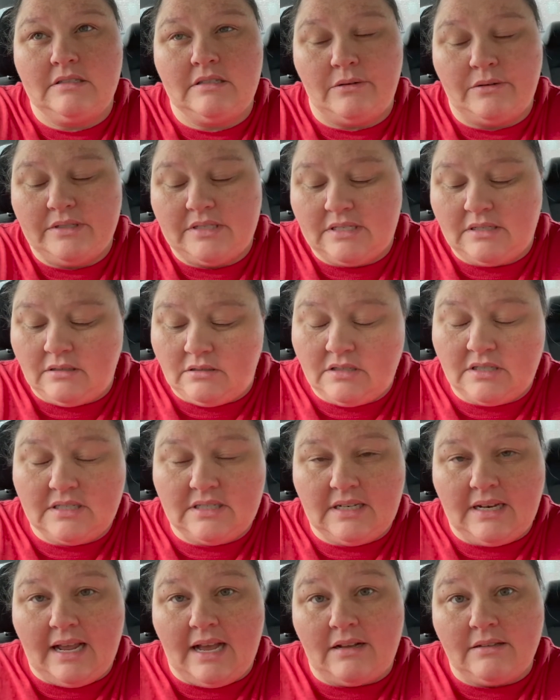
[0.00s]
so it's still
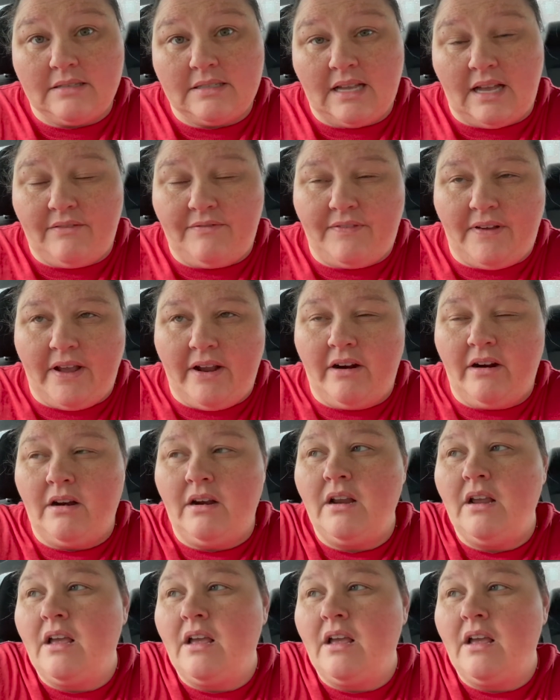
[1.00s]
just an outside fair.